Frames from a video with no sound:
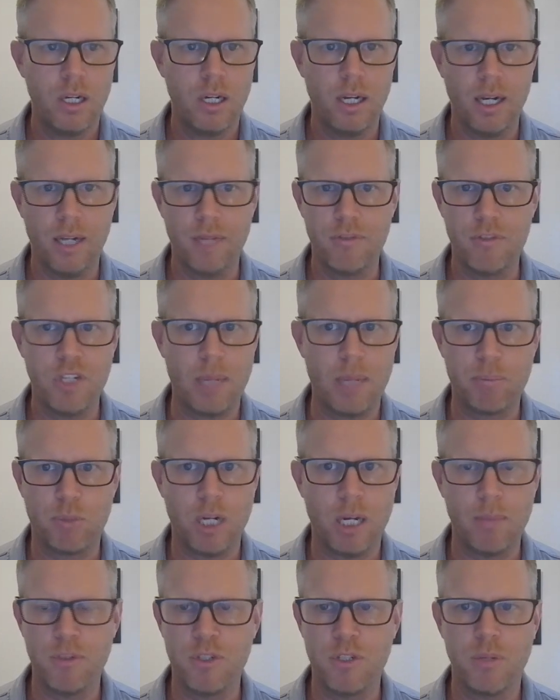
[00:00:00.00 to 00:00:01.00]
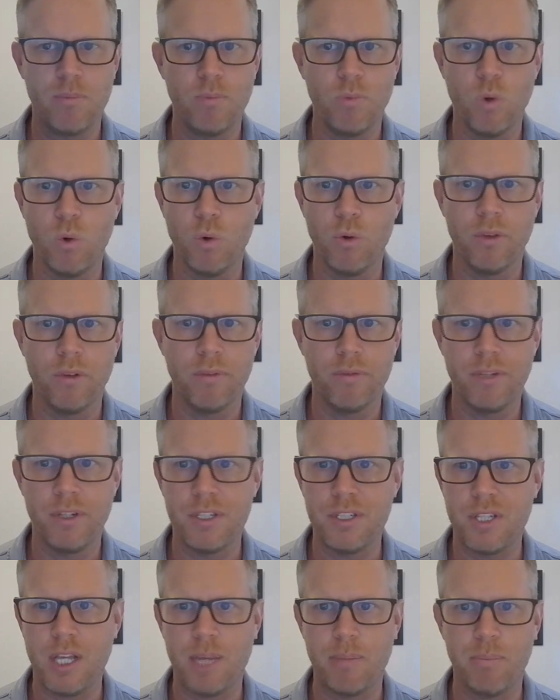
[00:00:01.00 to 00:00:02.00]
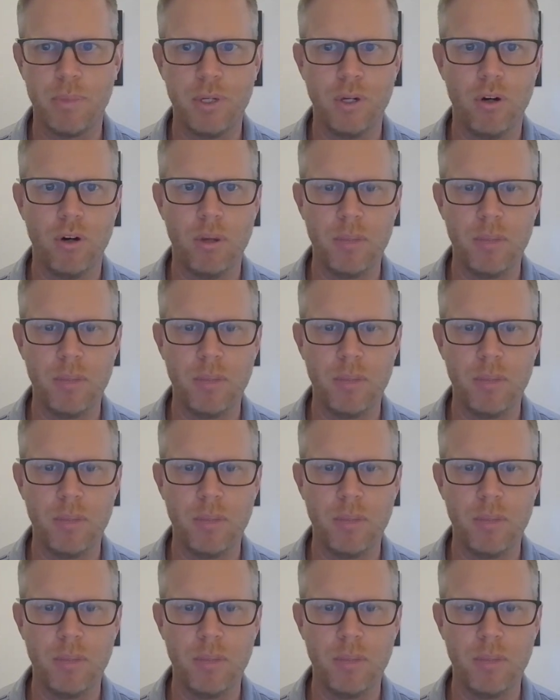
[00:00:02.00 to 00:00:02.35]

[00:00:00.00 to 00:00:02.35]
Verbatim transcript: uh, Chop Robinson more than fits that bill.